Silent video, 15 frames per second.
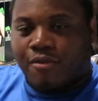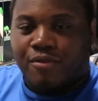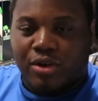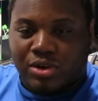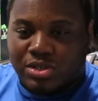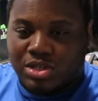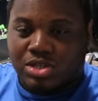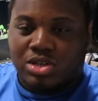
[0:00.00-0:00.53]

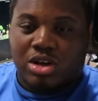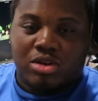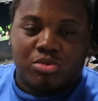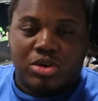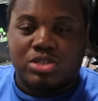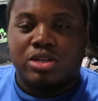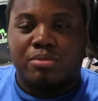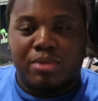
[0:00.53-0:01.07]
focuses on
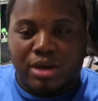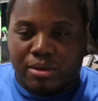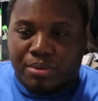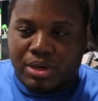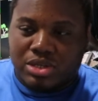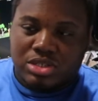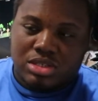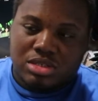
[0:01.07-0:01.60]
what's the bigger
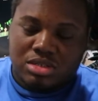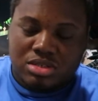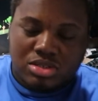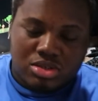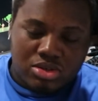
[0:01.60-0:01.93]
picture.